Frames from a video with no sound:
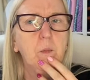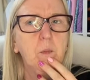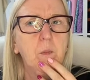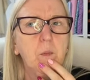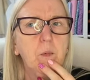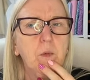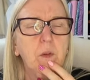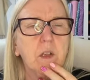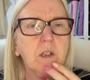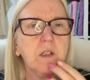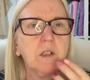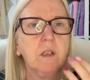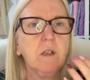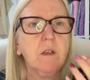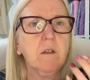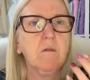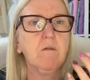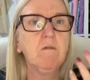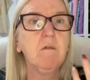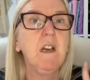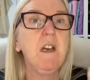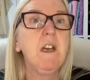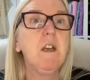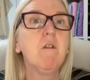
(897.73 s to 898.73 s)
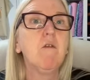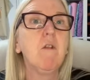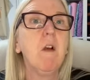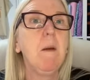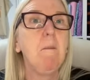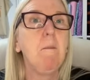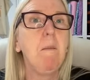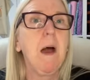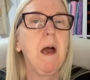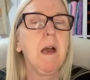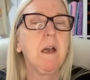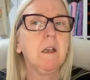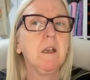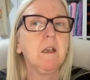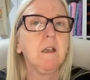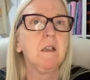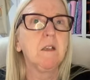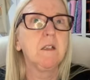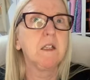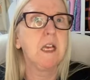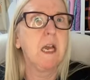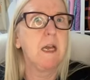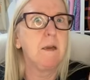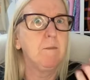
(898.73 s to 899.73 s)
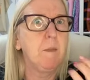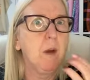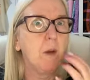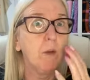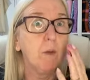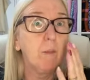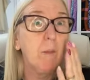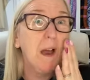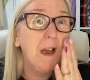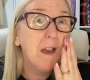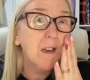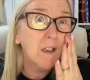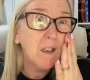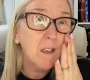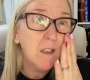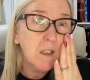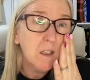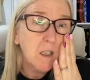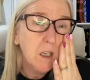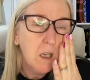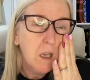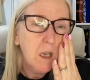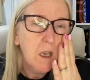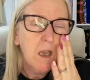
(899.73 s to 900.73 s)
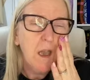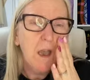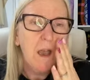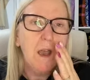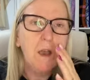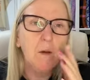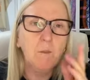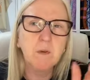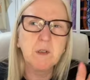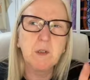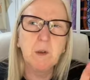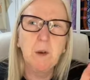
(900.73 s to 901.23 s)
there's a really great market, a Tynemouth market. So